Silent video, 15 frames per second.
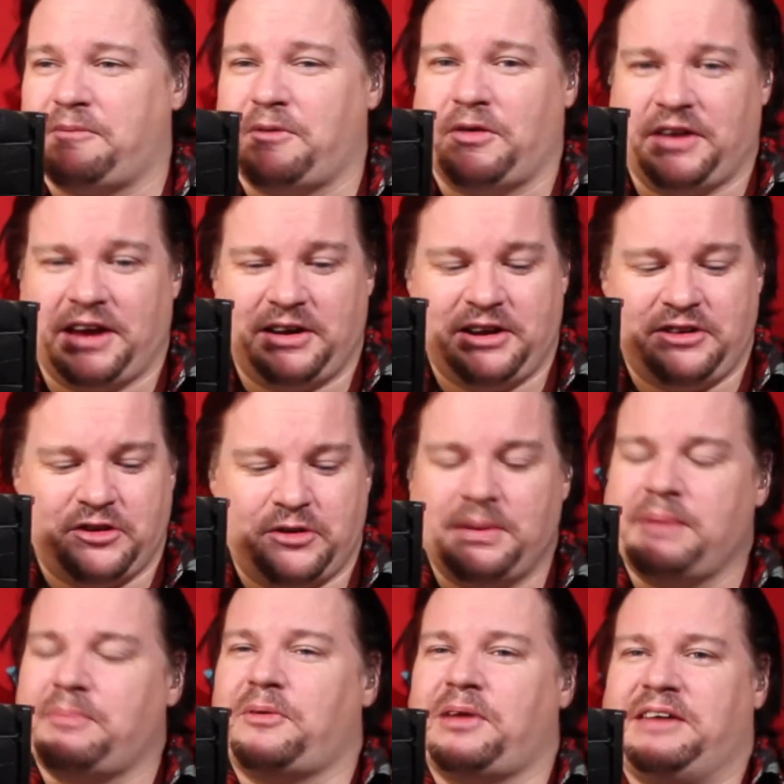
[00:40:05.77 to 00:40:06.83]
what, the only two
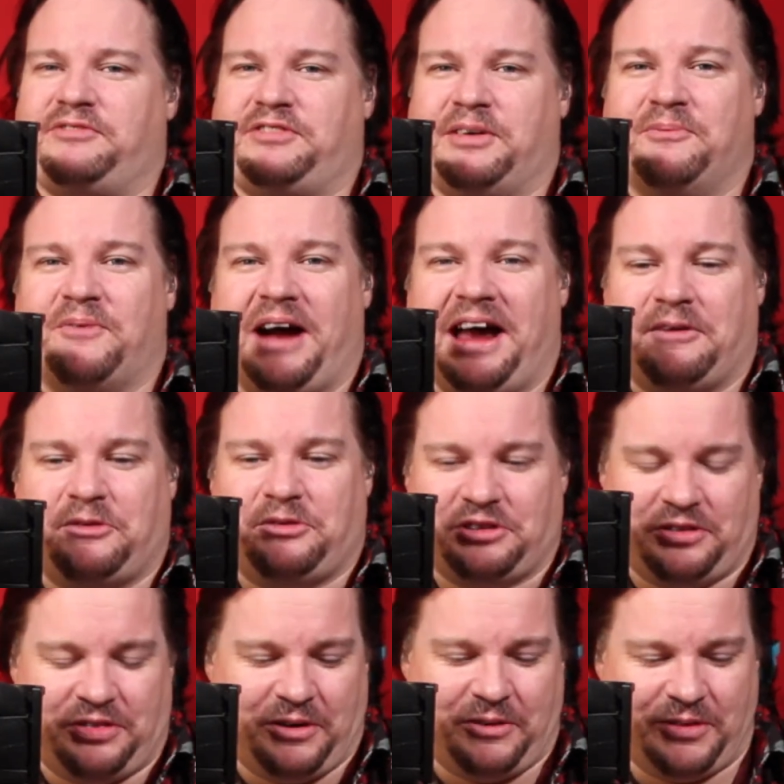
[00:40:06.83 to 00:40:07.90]
people left in Wales
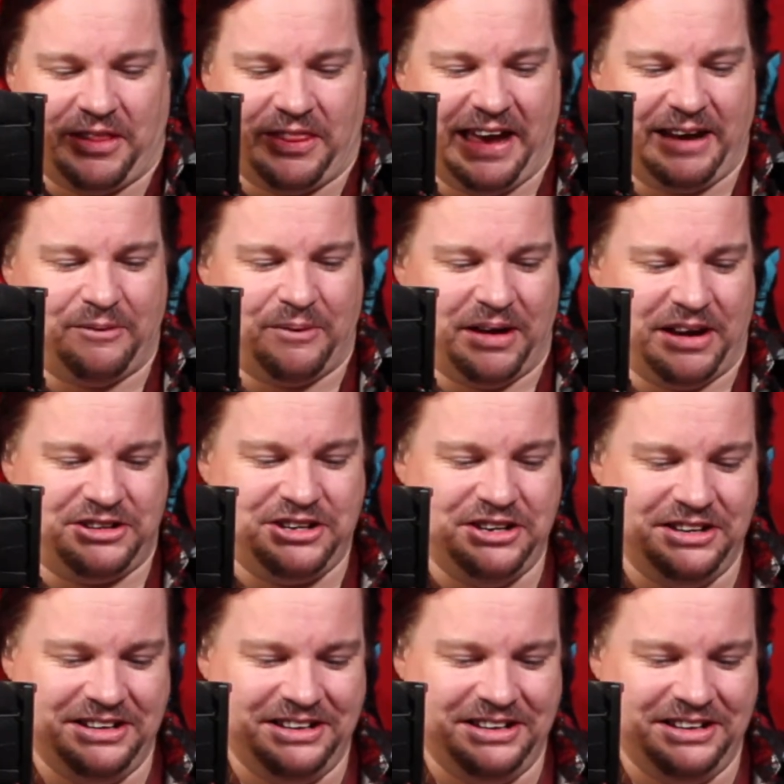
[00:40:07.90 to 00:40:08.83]
that know the language?